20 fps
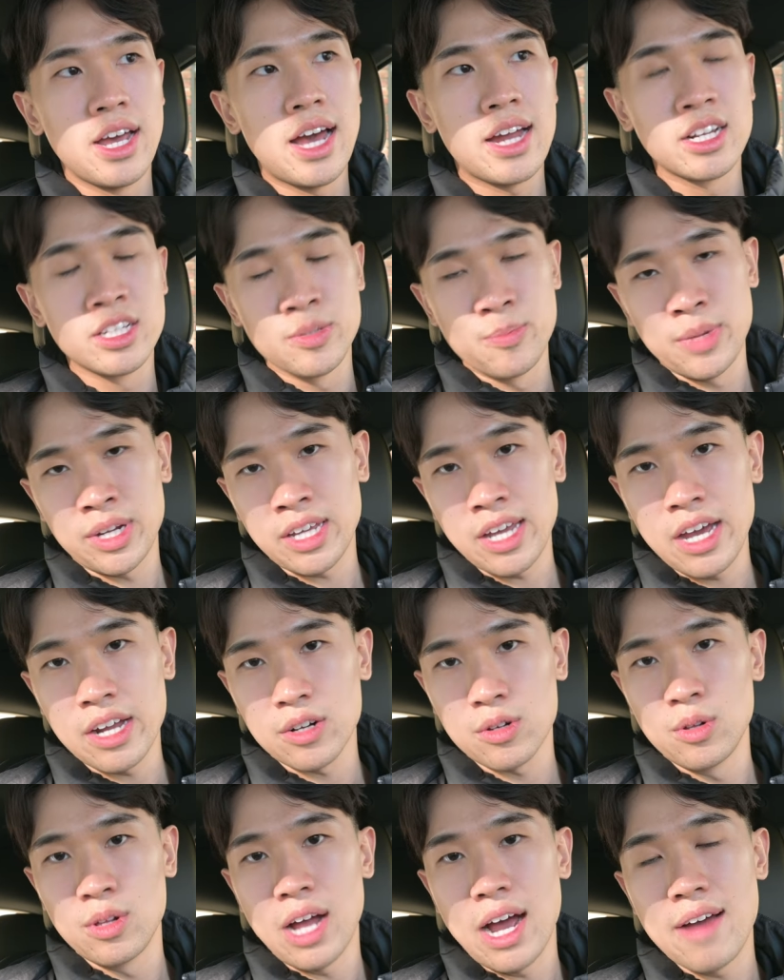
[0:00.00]
And as a
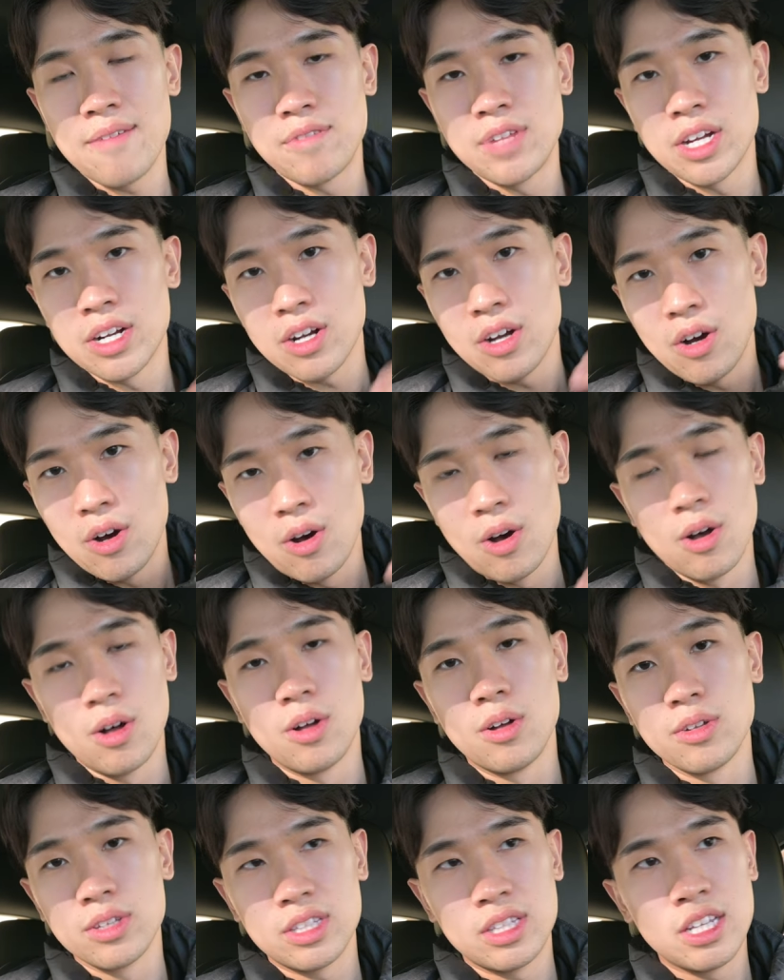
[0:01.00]
mechanical, I've done
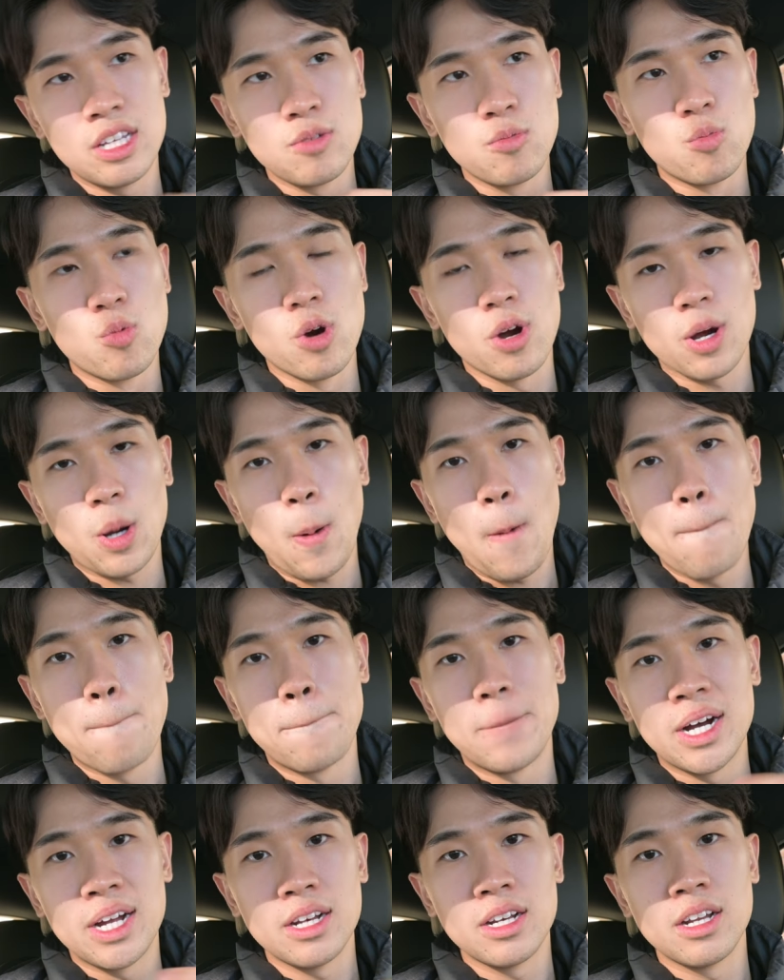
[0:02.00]
all the work
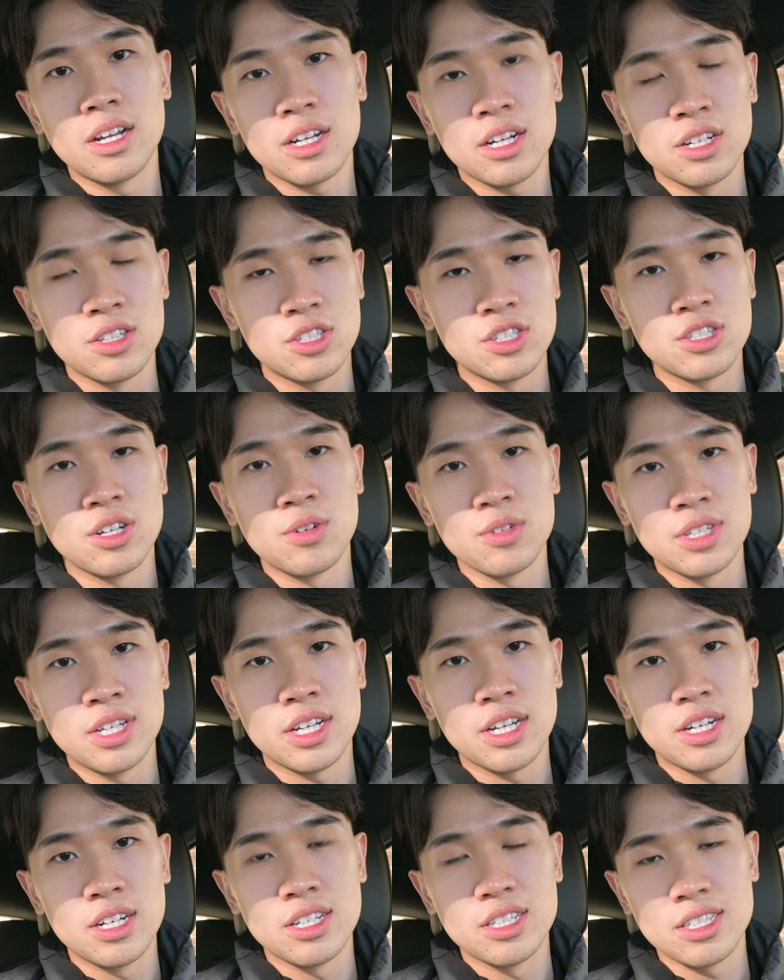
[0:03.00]
but
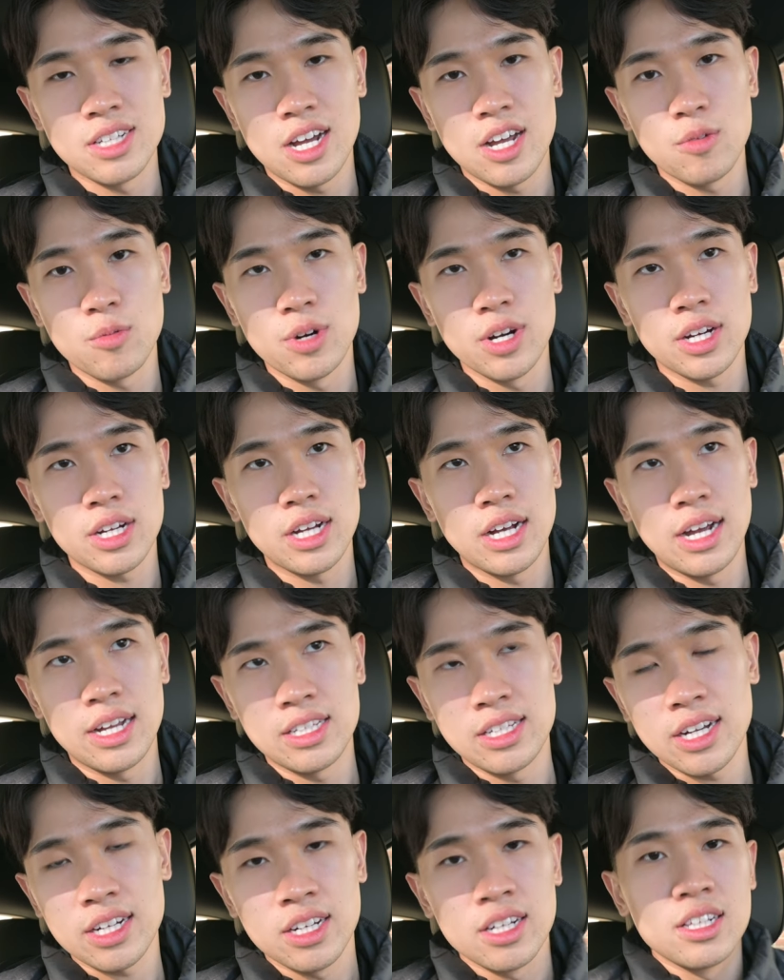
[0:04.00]
consulting and design work. I
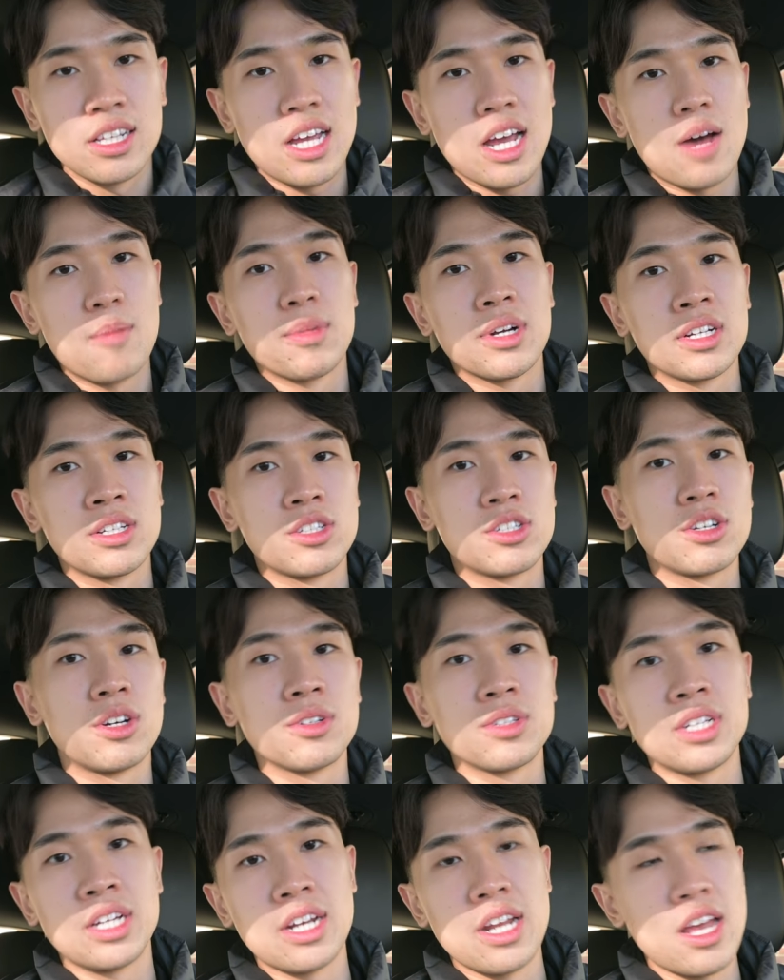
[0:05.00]
technically am a
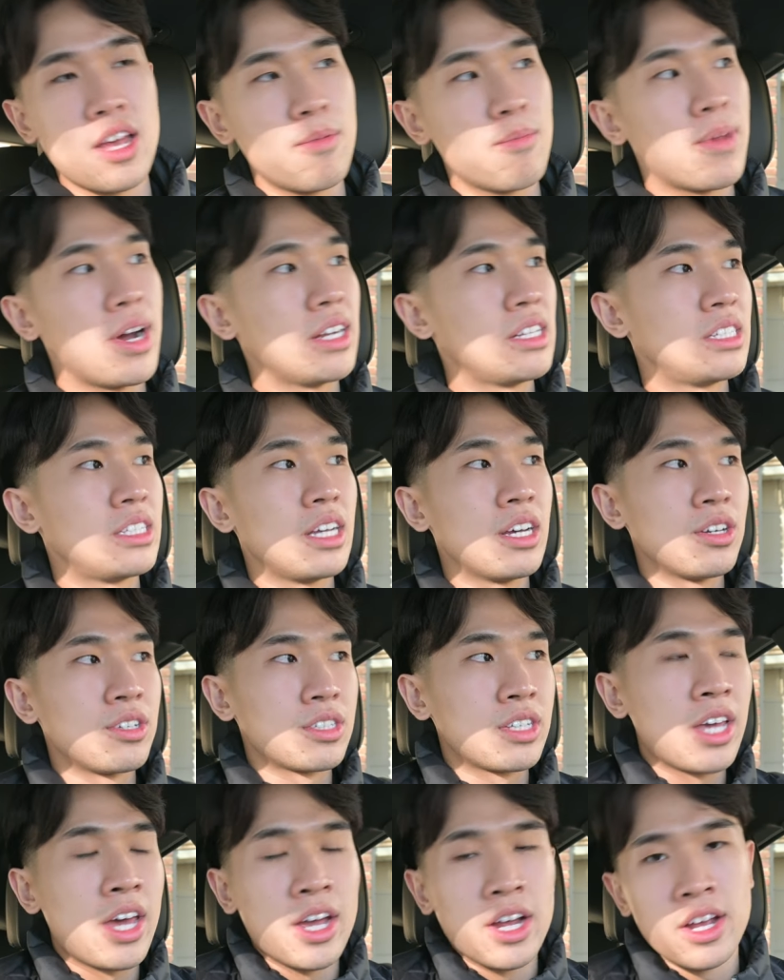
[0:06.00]
consultant in my
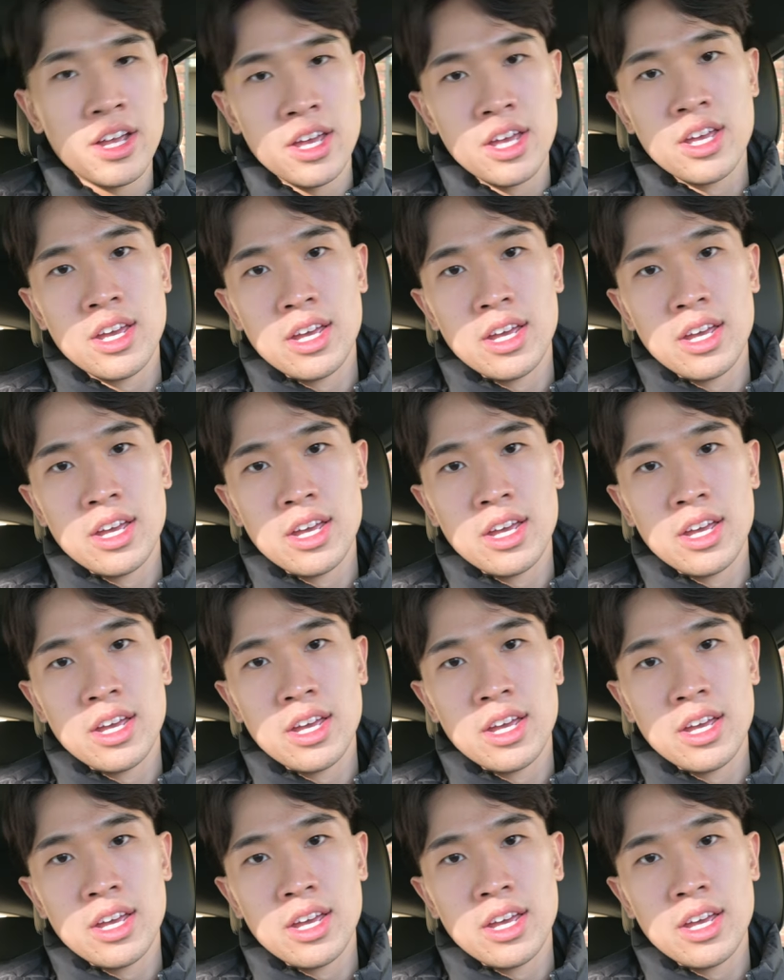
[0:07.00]
sales gig.